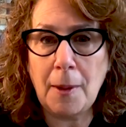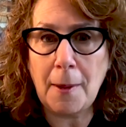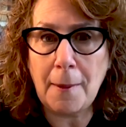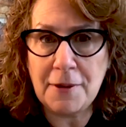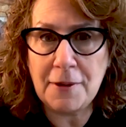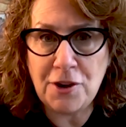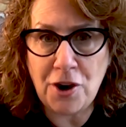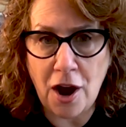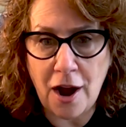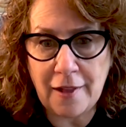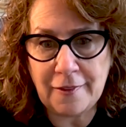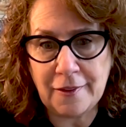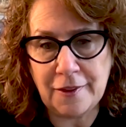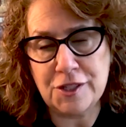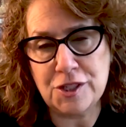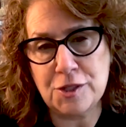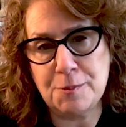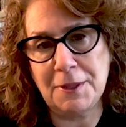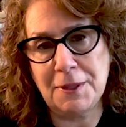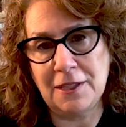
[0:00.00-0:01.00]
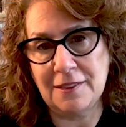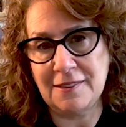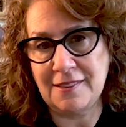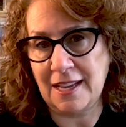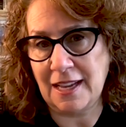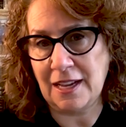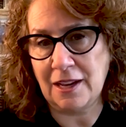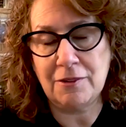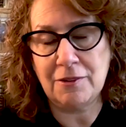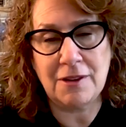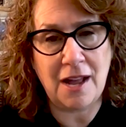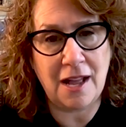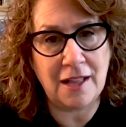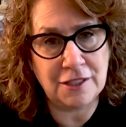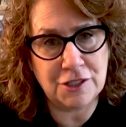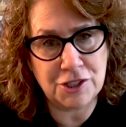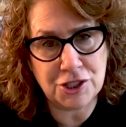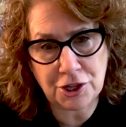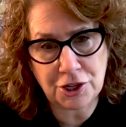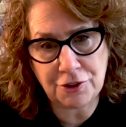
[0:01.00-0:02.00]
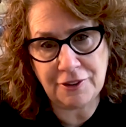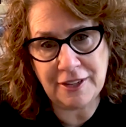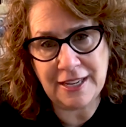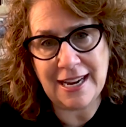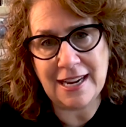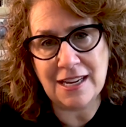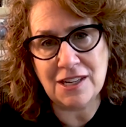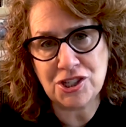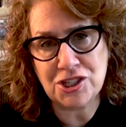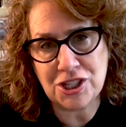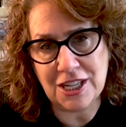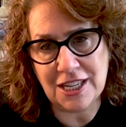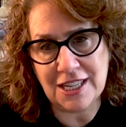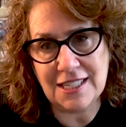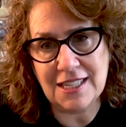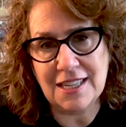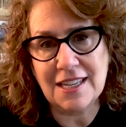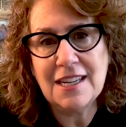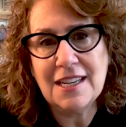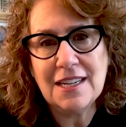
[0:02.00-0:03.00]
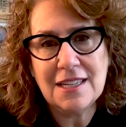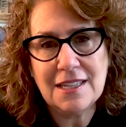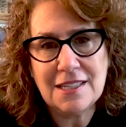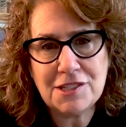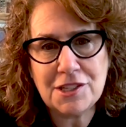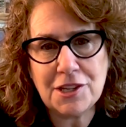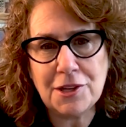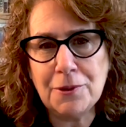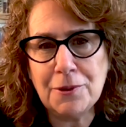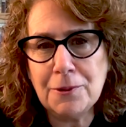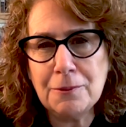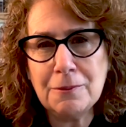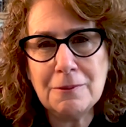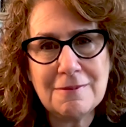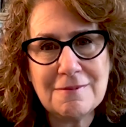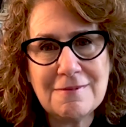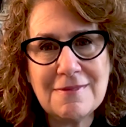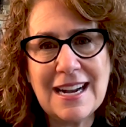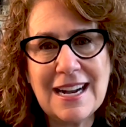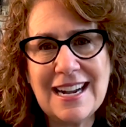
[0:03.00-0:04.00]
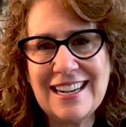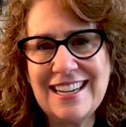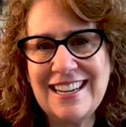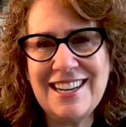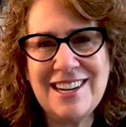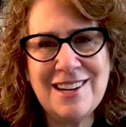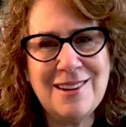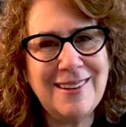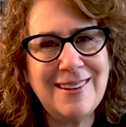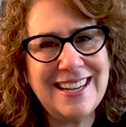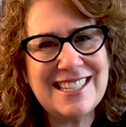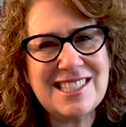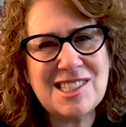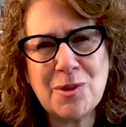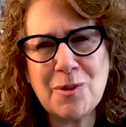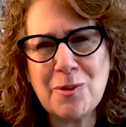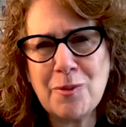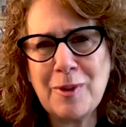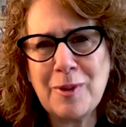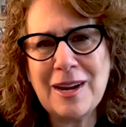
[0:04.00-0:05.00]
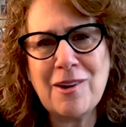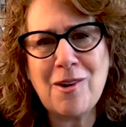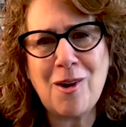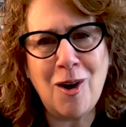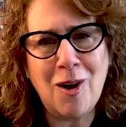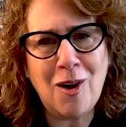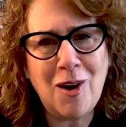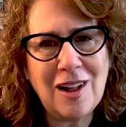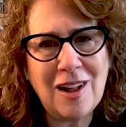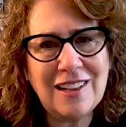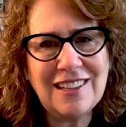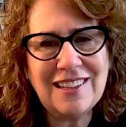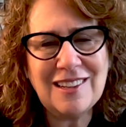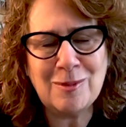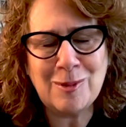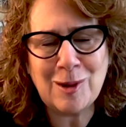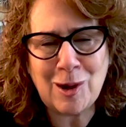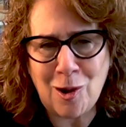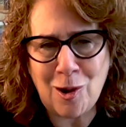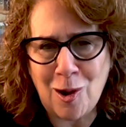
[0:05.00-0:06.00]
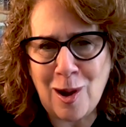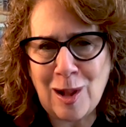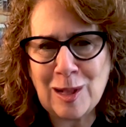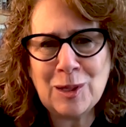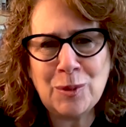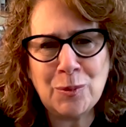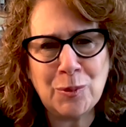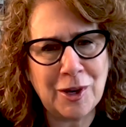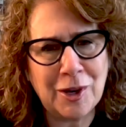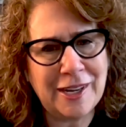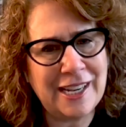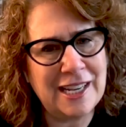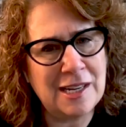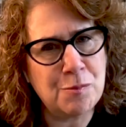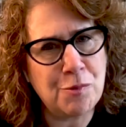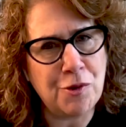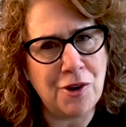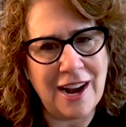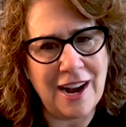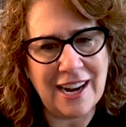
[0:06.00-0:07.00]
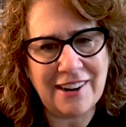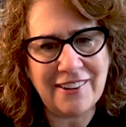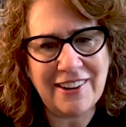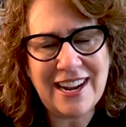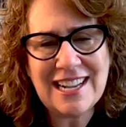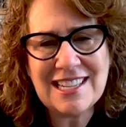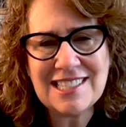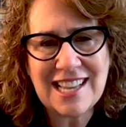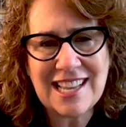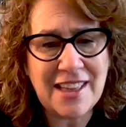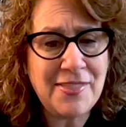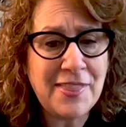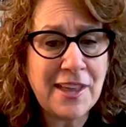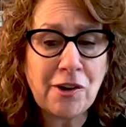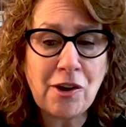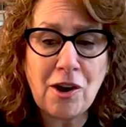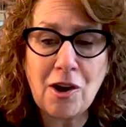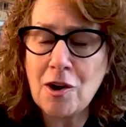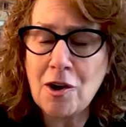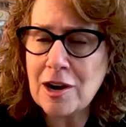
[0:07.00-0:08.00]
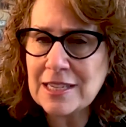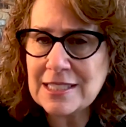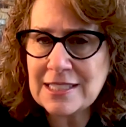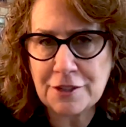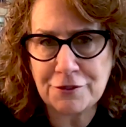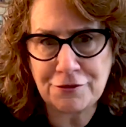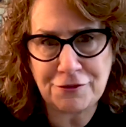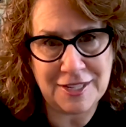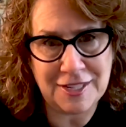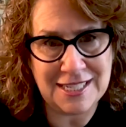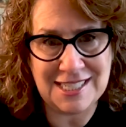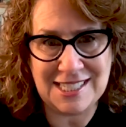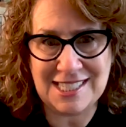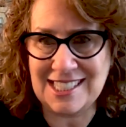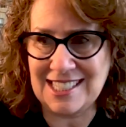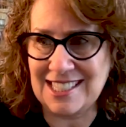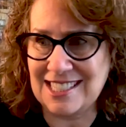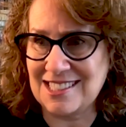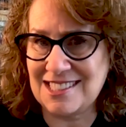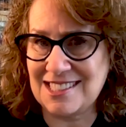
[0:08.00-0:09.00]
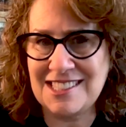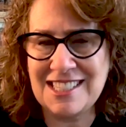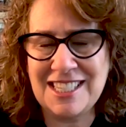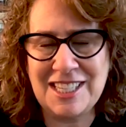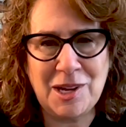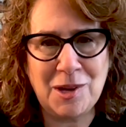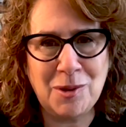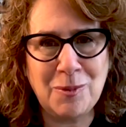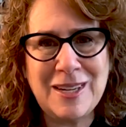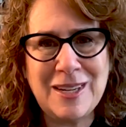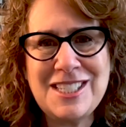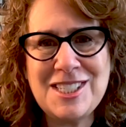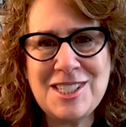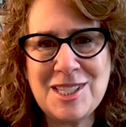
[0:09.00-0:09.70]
knowledge building, knowledge creation. So, we're all a work in progress, and there are differences. We